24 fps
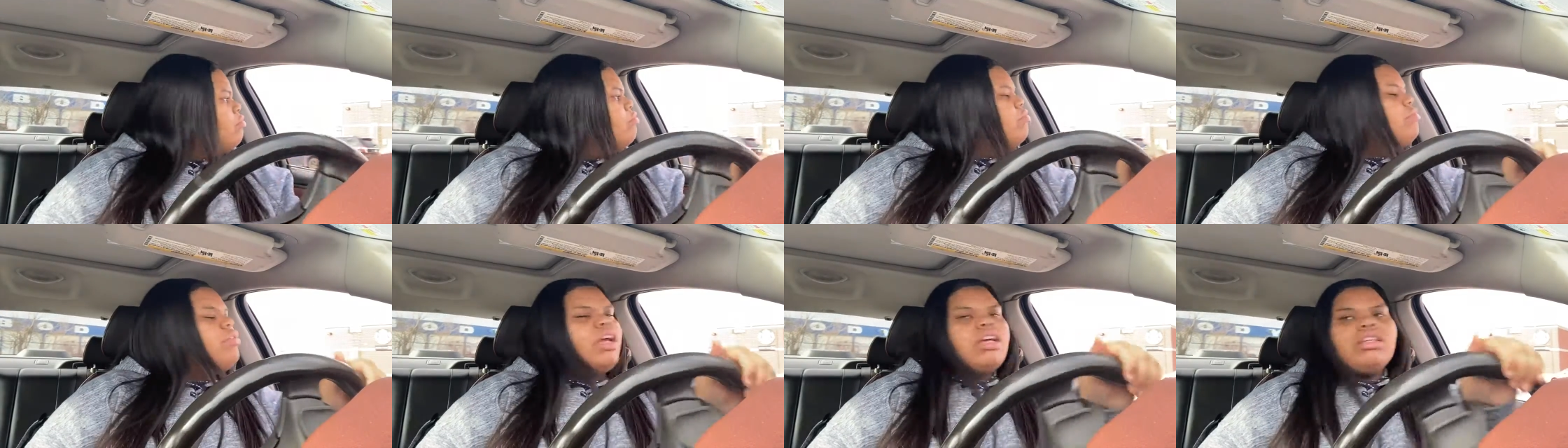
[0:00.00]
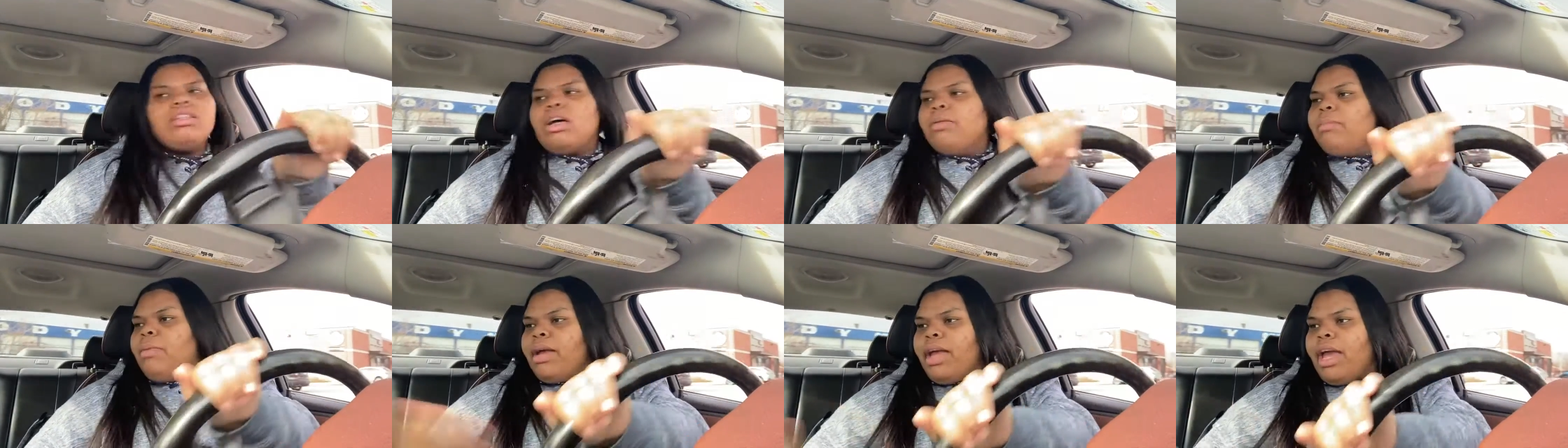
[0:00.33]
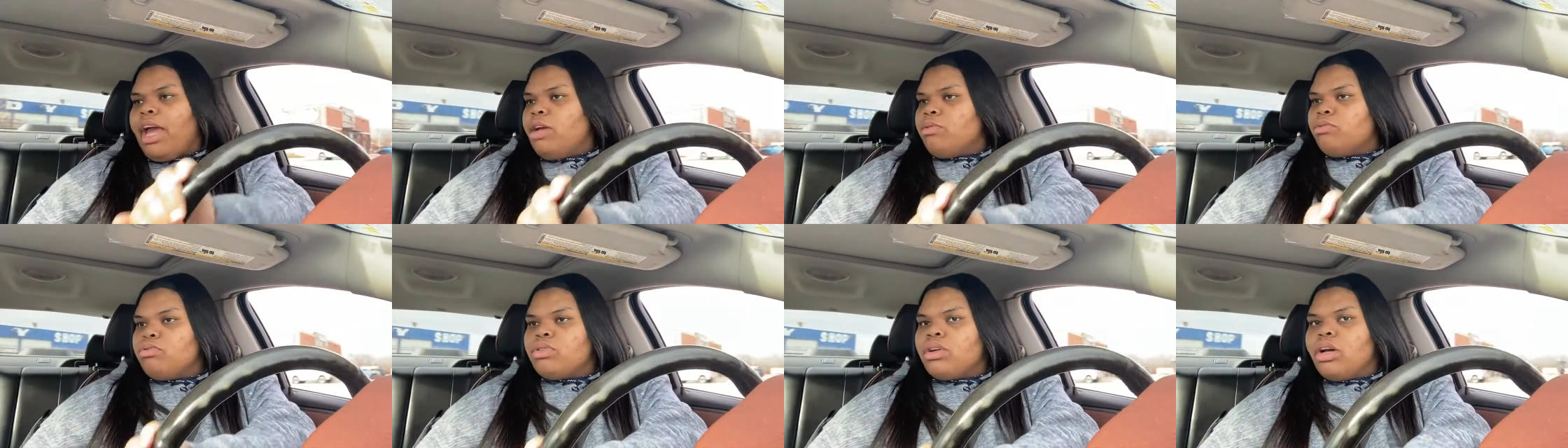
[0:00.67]
Because all my
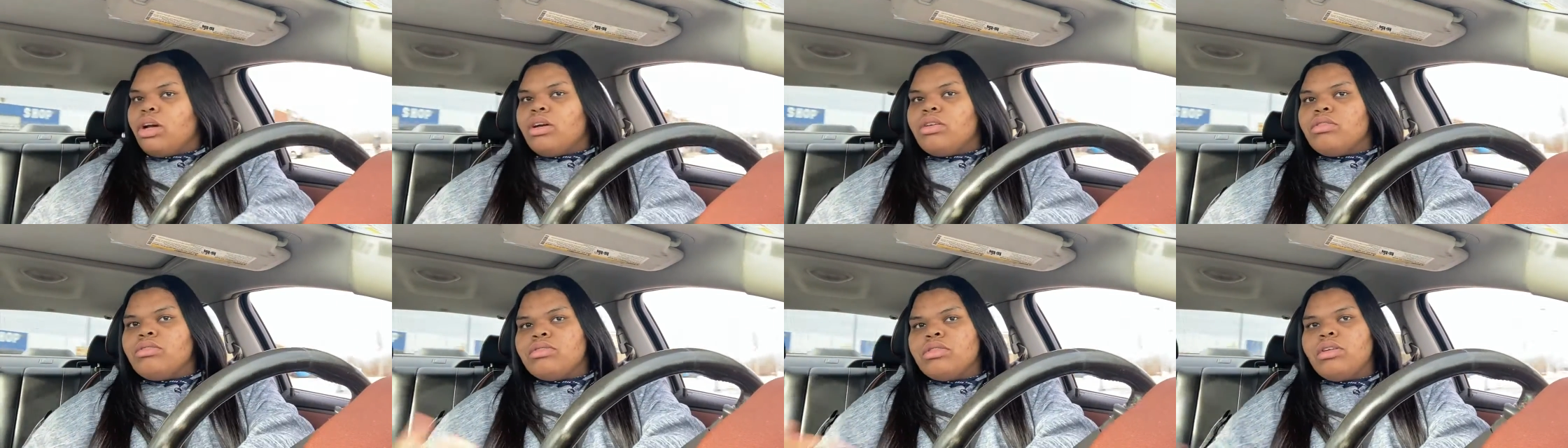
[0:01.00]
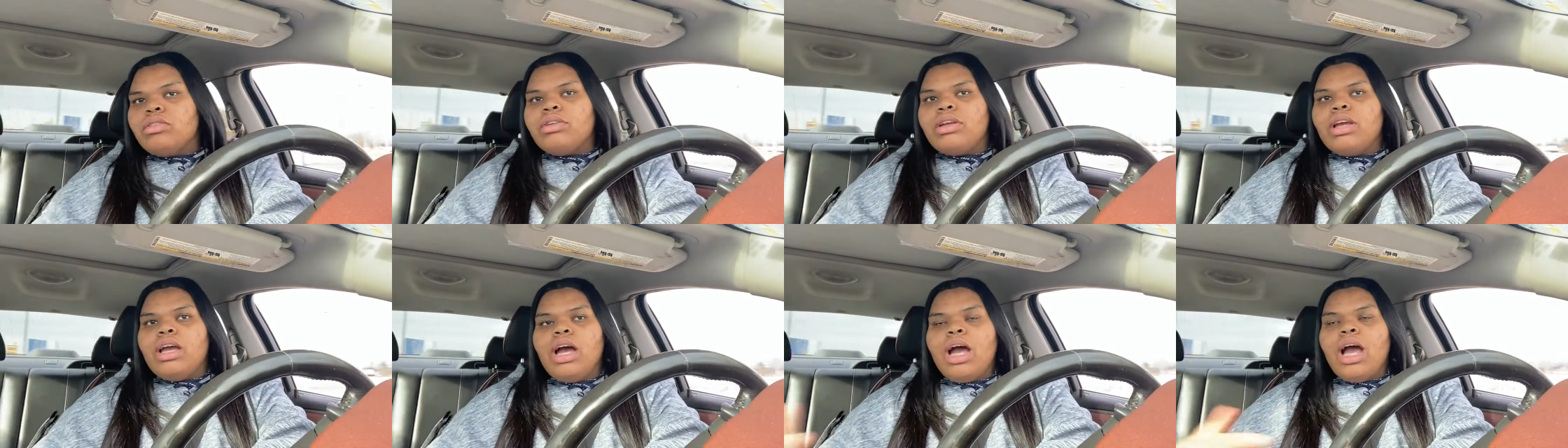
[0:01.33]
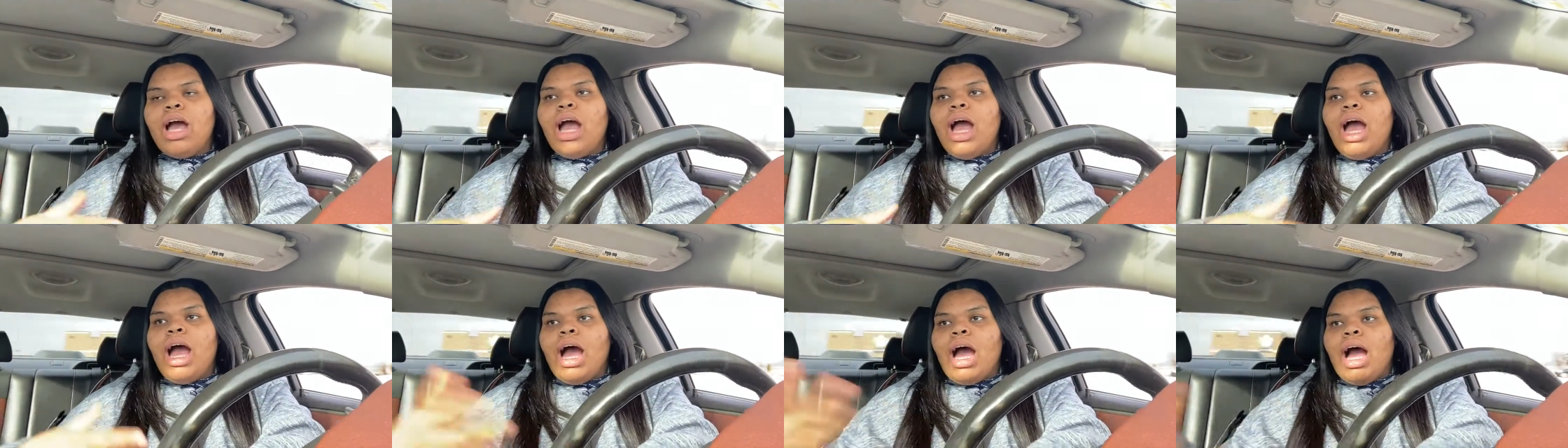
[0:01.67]
cash was gone. So, yeah.
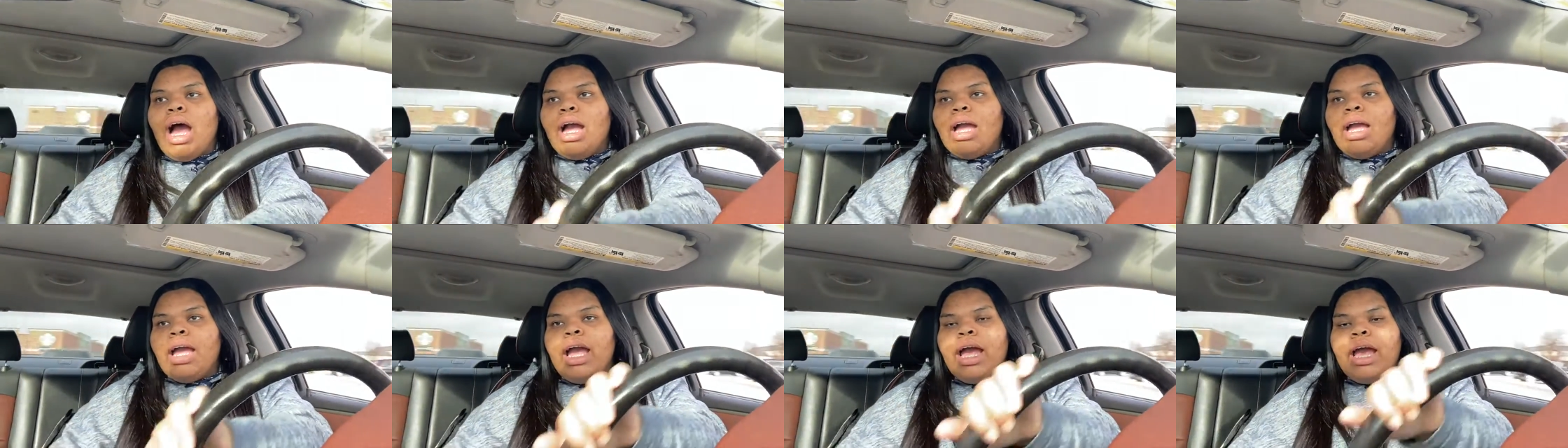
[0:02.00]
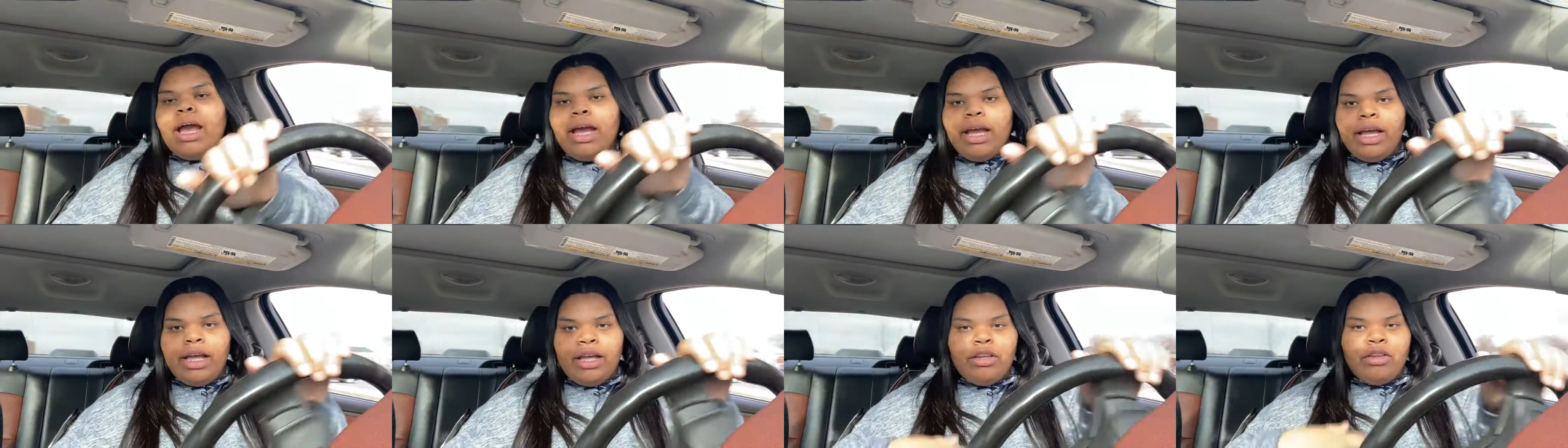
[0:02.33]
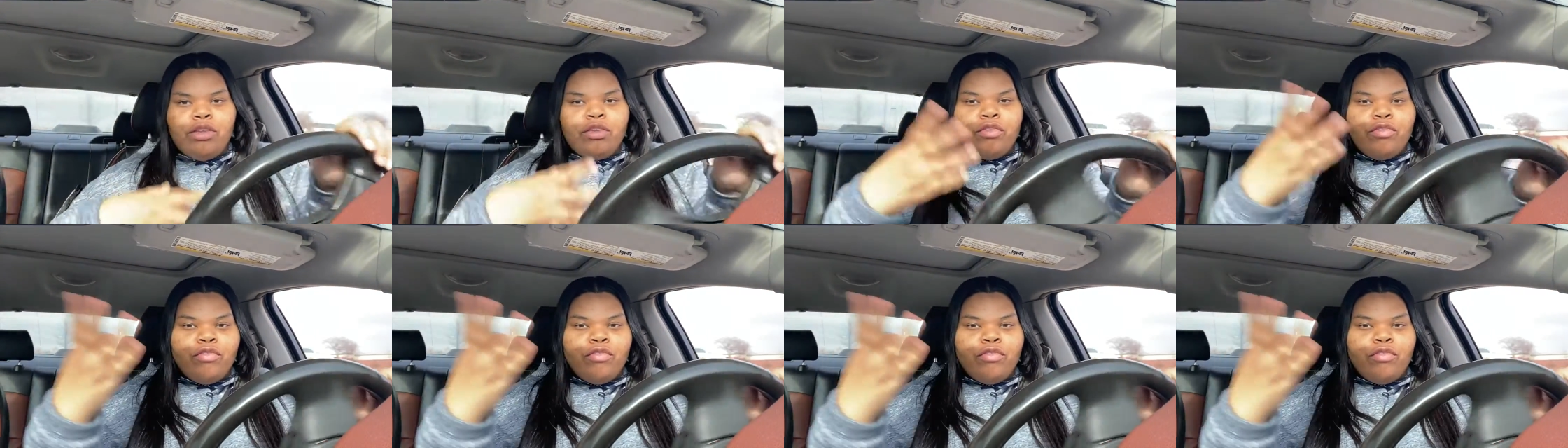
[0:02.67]
I got